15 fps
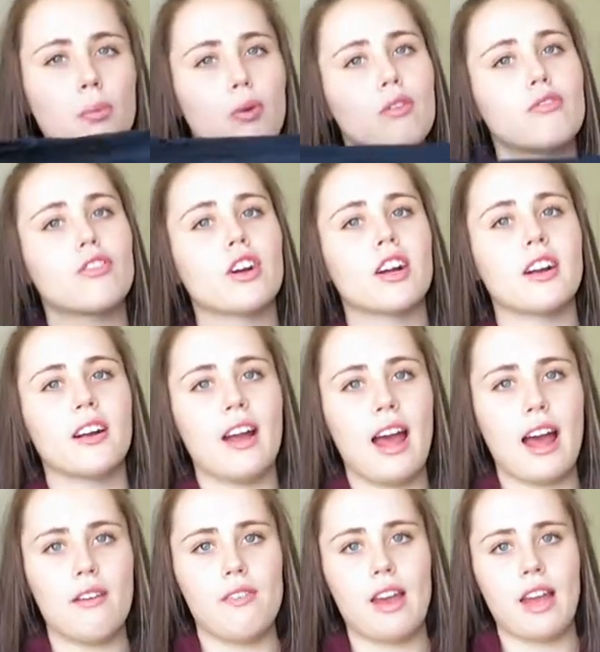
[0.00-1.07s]
prefer
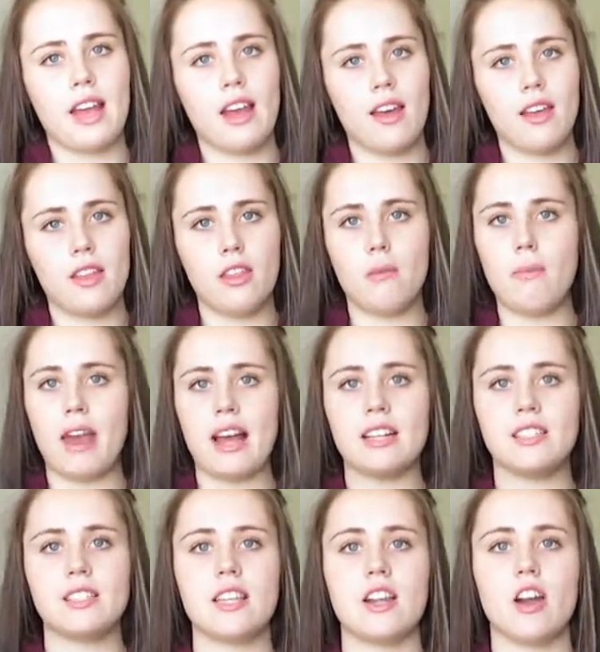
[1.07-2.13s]
having the
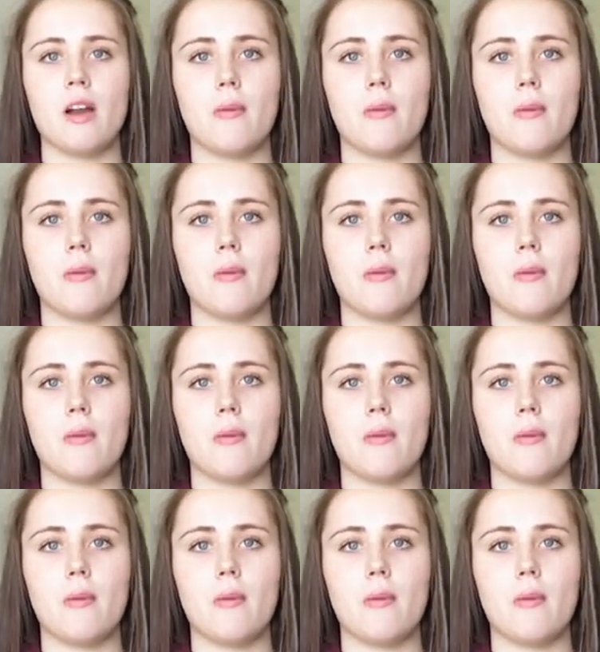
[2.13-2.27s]
bands that are